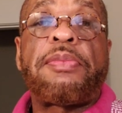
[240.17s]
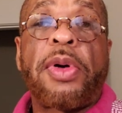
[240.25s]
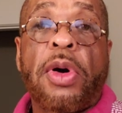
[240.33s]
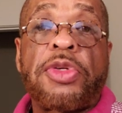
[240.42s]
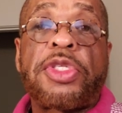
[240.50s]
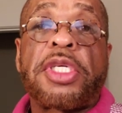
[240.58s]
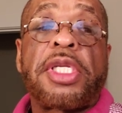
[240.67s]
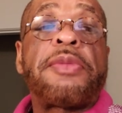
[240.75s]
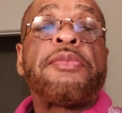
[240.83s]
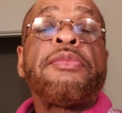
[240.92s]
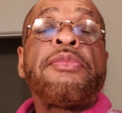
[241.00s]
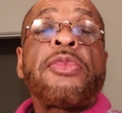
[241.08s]

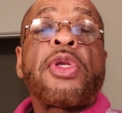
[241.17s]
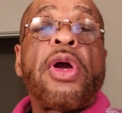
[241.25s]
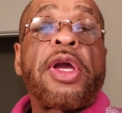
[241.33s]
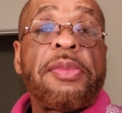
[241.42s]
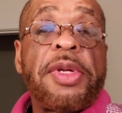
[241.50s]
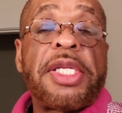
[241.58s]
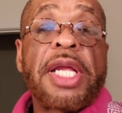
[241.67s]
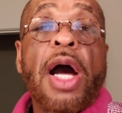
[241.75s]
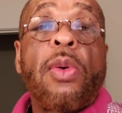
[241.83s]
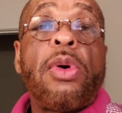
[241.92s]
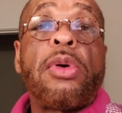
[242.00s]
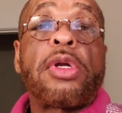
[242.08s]
posted and completed,
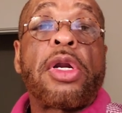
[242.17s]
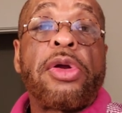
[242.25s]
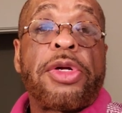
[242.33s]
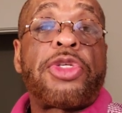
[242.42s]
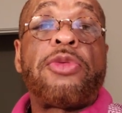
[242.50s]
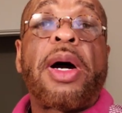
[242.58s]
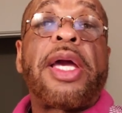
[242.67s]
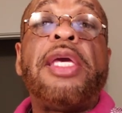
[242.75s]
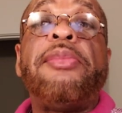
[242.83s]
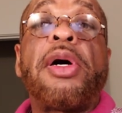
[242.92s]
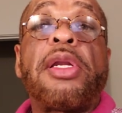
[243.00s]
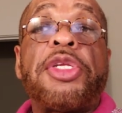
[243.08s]
I will alert you by
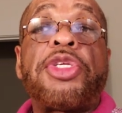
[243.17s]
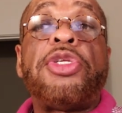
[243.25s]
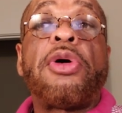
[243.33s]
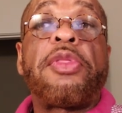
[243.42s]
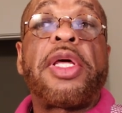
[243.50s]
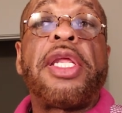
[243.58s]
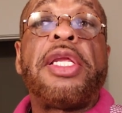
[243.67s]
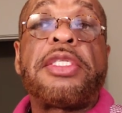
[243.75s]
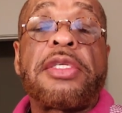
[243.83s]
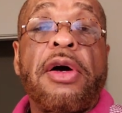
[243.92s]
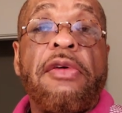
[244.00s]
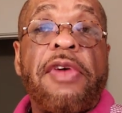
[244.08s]
email and let you know that it
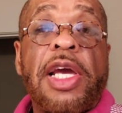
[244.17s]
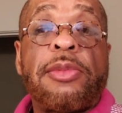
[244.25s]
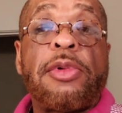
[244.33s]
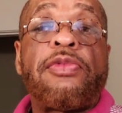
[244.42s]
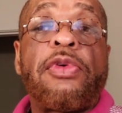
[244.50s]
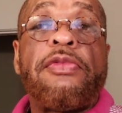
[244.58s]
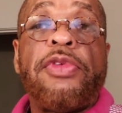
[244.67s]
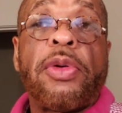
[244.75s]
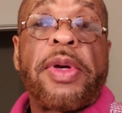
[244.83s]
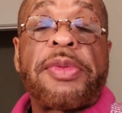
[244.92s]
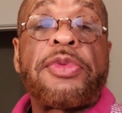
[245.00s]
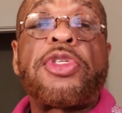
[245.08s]
is available for
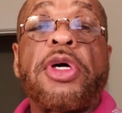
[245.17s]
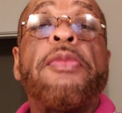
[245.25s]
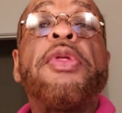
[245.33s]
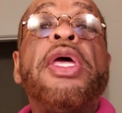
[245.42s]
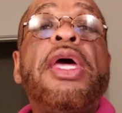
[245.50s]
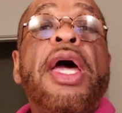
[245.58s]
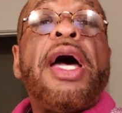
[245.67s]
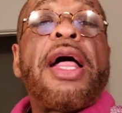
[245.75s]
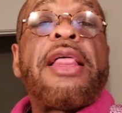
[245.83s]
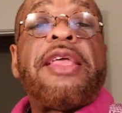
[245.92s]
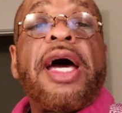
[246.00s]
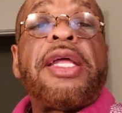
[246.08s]
viewing. So
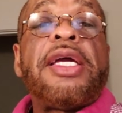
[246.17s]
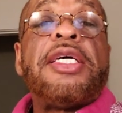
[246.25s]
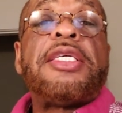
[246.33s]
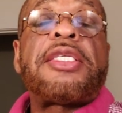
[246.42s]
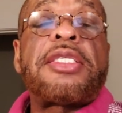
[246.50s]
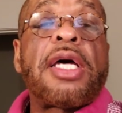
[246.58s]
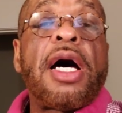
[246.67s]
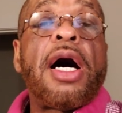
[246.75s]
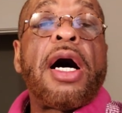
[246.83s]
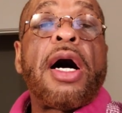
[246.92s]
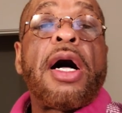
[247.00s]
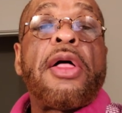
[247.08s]
that is
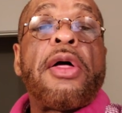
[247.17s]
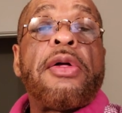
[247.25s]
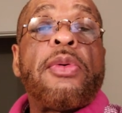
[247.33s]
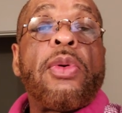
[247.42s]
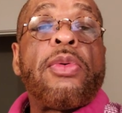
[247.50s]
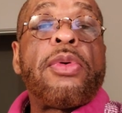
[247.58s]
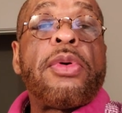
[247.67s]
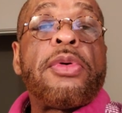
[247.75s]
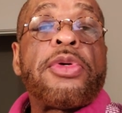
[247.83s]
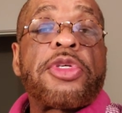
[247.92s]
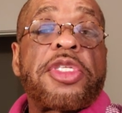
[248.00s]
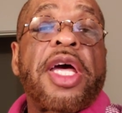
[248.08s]

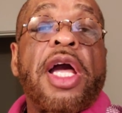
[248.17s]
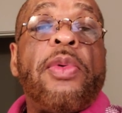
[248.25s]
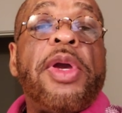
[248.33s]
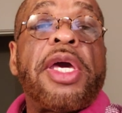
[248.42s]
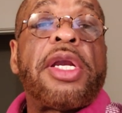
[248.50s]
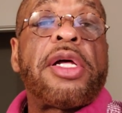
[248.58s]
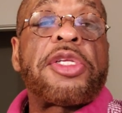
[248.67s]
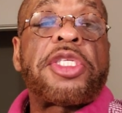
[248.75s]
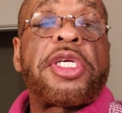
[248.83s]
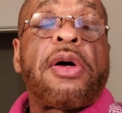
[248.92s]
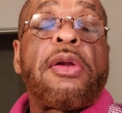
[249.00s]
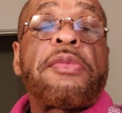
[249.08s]
your second week in a
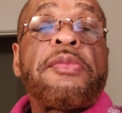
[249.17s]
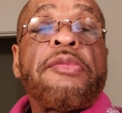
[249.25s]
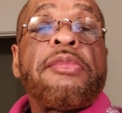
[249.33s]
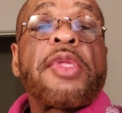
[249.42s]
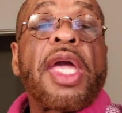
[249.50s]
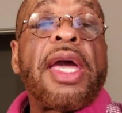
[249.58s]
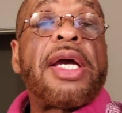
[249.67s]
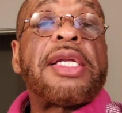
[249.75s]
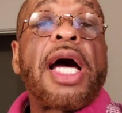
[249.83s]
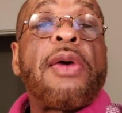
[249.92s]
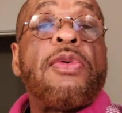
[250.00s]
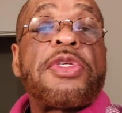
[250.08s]
nutshell, and
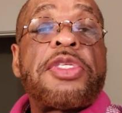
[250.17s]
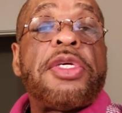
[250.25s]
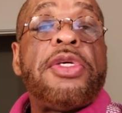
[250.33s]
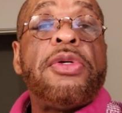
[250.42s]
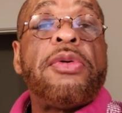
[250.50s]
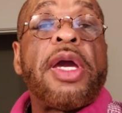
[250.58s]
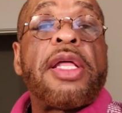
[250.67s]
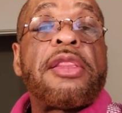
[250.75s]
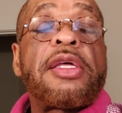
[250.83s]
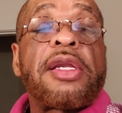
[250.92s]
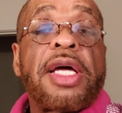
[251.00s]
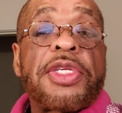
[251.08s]
I will see you in
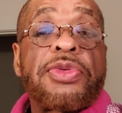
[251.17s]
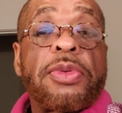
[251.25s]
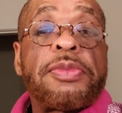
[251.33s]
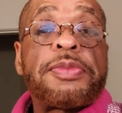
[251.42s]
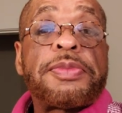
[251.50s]
the classroom.